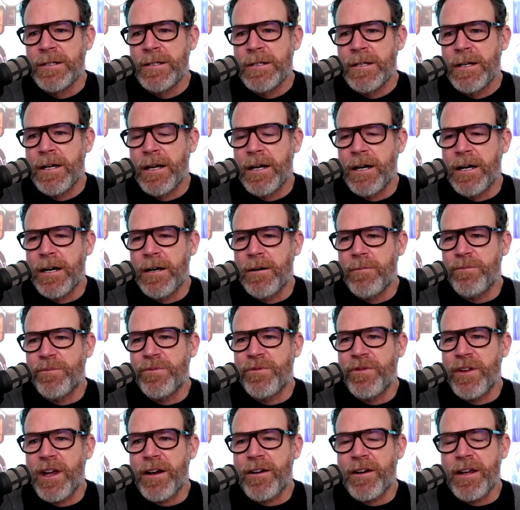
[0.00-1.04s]

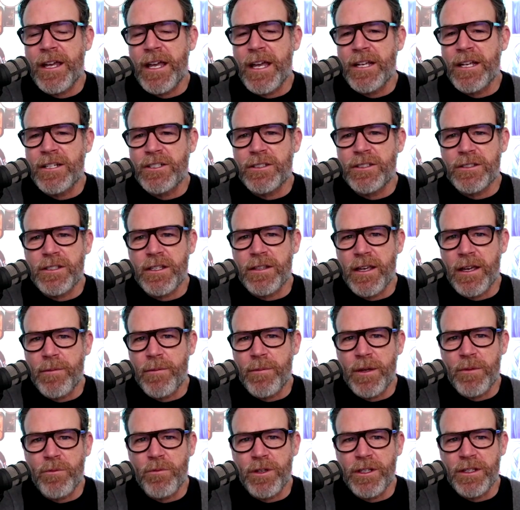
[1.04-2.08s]
variations of
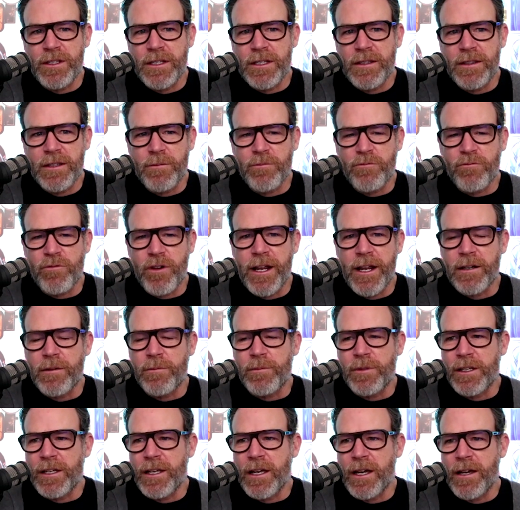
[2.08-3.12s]
them. And we did them
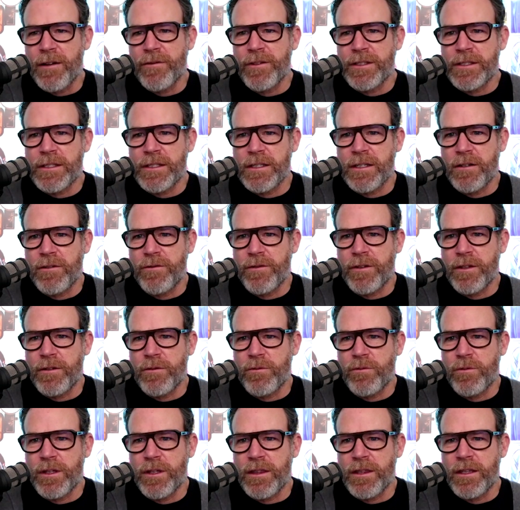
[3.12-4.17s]
randomly, obviously
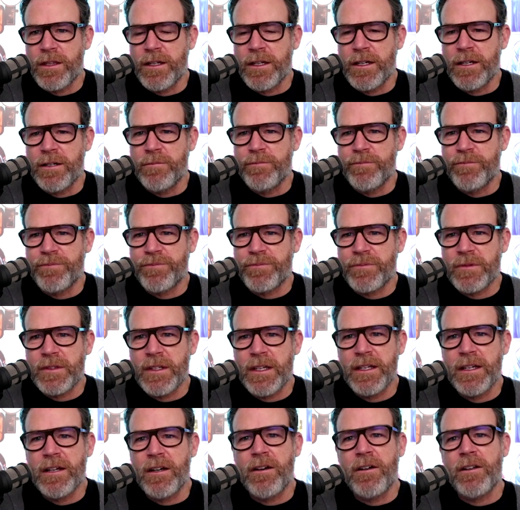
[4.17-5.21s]
with
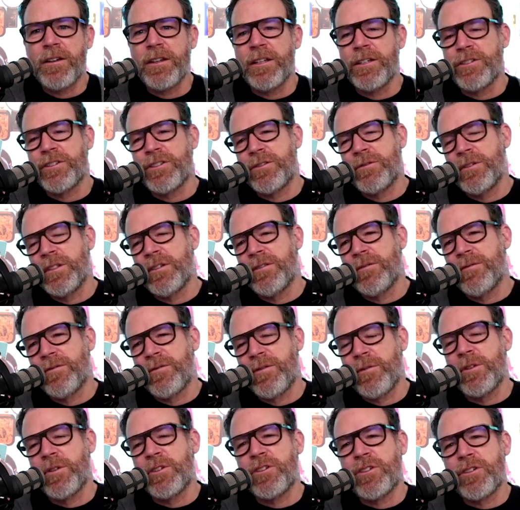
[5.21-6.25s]
all
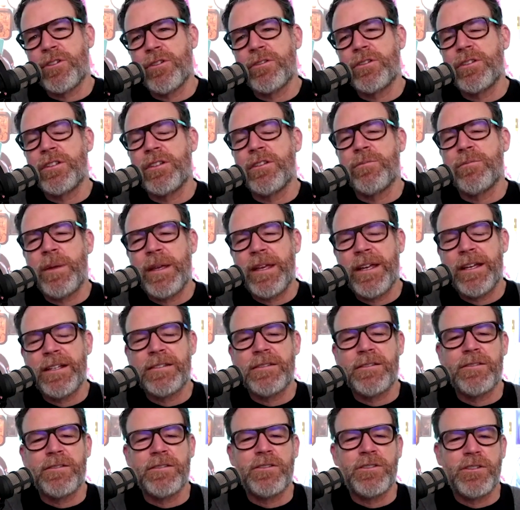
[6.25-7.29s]
from the shirt to the
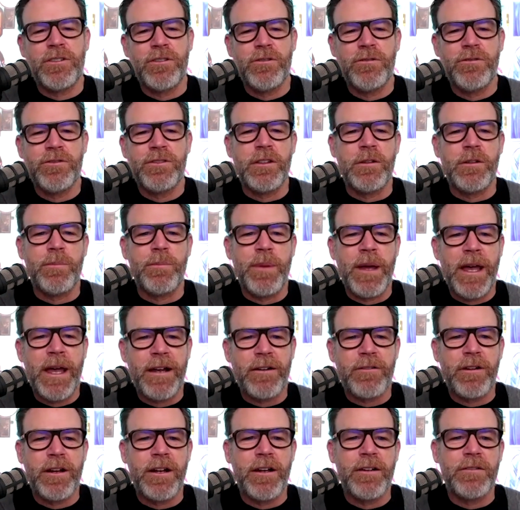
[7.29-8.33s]
pants to the shoes to the
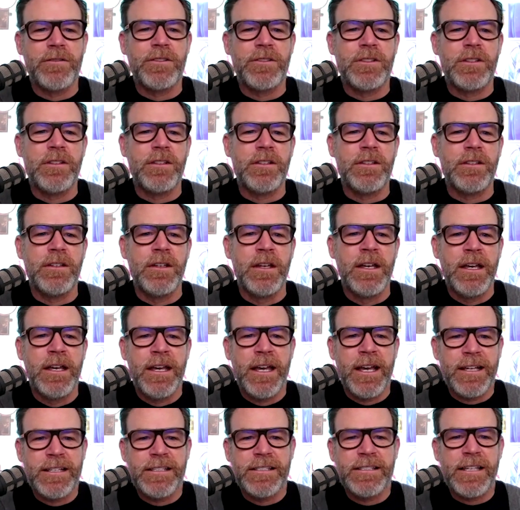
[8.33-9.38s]
backgrounds to the
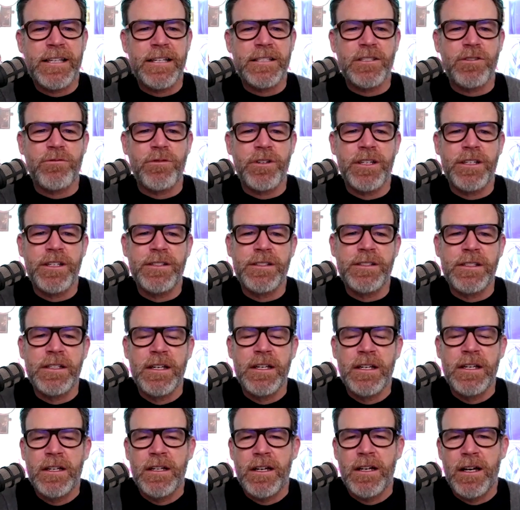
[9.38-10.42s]
accessories
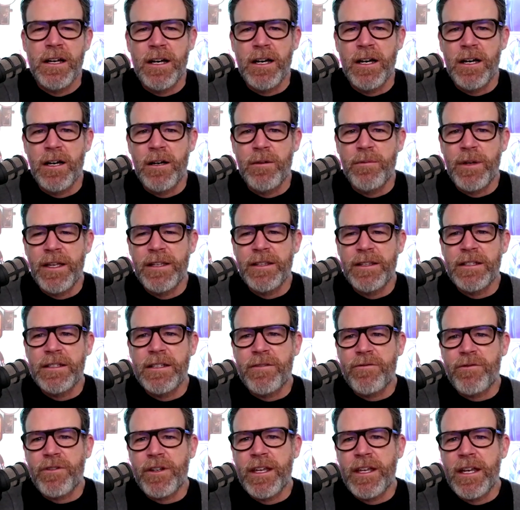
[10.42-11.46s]
and the
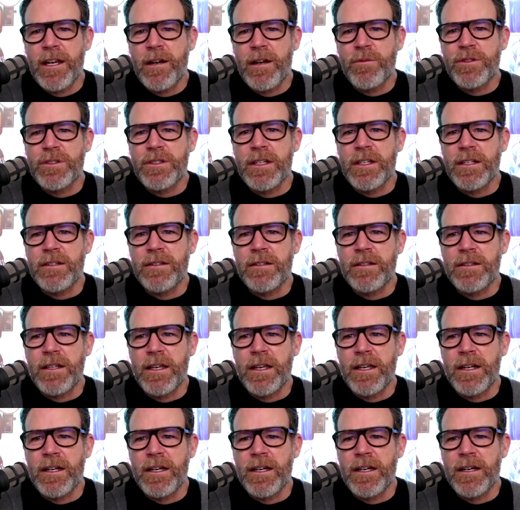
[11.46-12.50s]
different cameras that
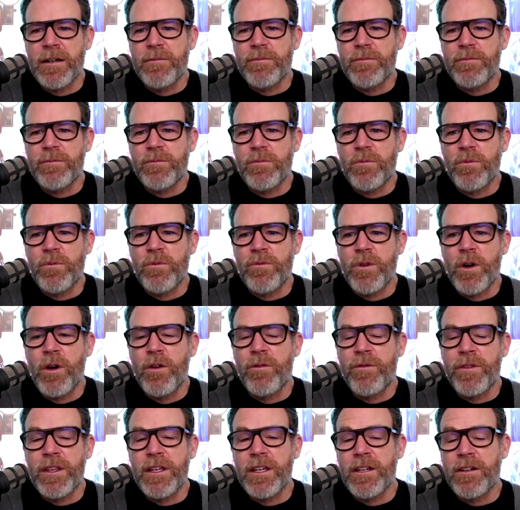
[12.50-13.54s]

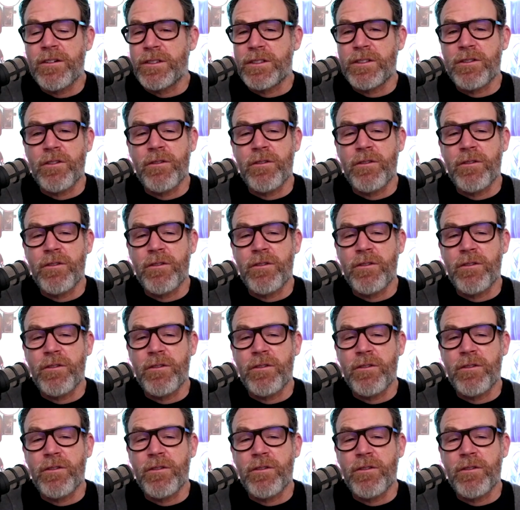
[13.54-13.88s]
over the years. So